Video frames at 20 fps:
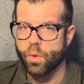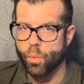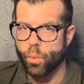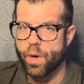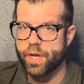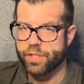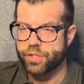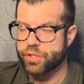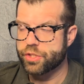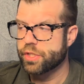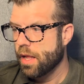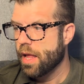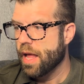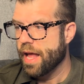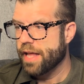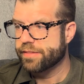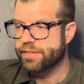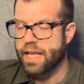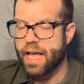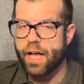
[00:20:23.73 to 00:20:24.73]
which
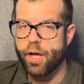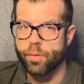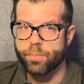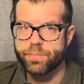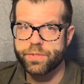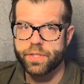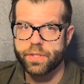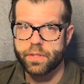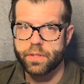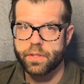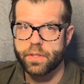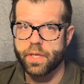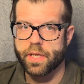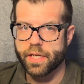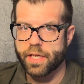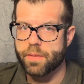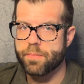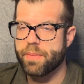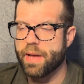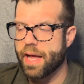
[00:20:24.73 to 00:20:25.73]
has helped
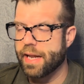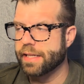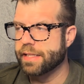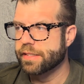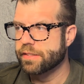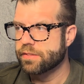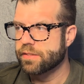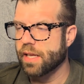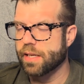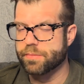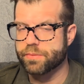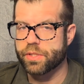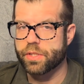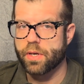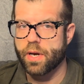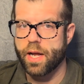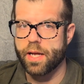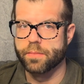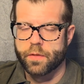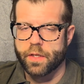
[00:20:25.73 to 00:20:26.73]
in combating these types of
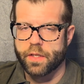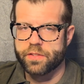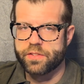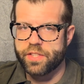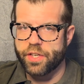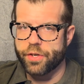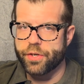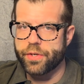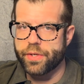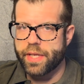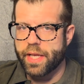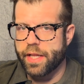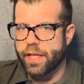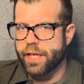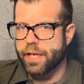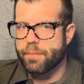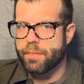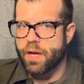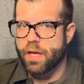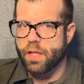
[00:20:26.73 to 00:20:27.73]
crime. Serial
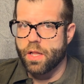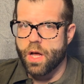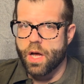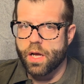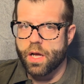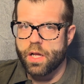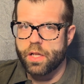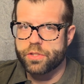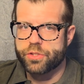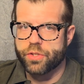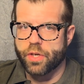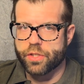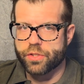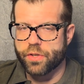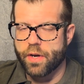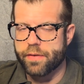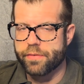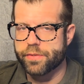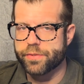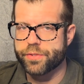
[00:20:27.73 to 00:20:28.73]
killing among long-haul truck
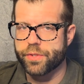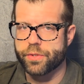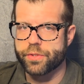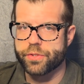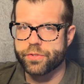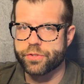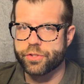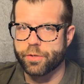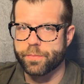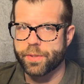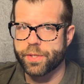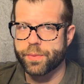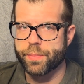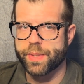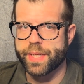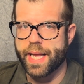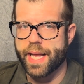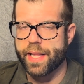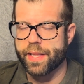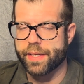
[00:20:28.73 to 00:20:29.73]
drivers are a disturbing
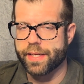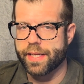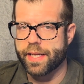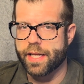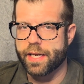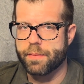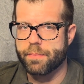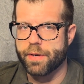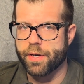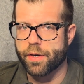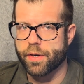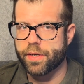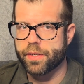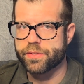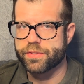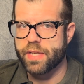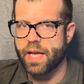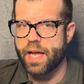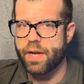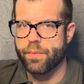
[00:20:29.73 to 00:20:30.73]
reality on
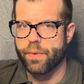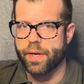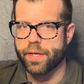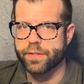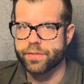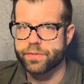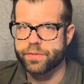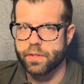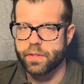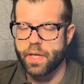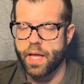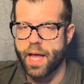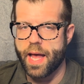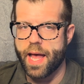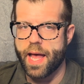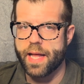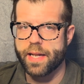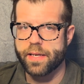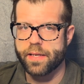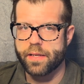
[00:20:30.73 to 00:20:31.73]
America's highways.
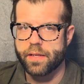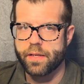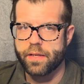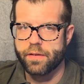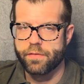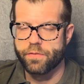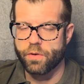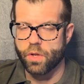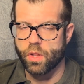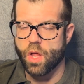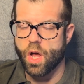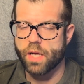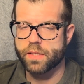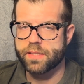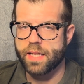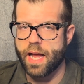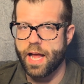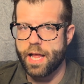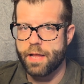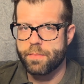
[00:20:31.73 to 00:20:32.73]
And for a long
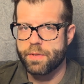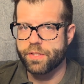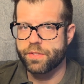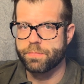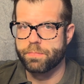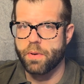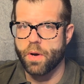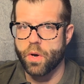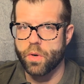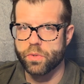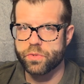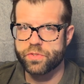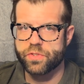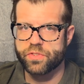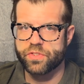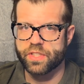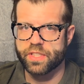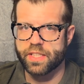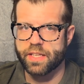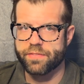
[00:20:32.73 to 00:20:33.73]
time, it's posed
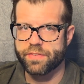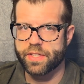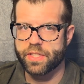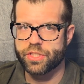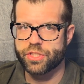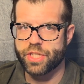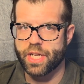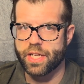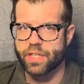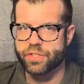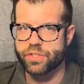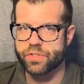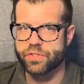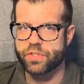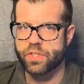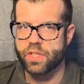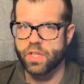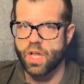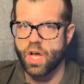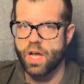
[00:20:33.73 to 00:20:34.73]
significant
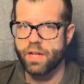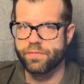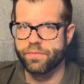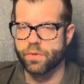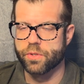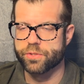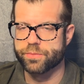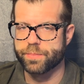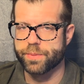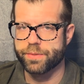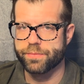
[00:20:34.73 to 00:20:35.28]
challenges to law enforcement.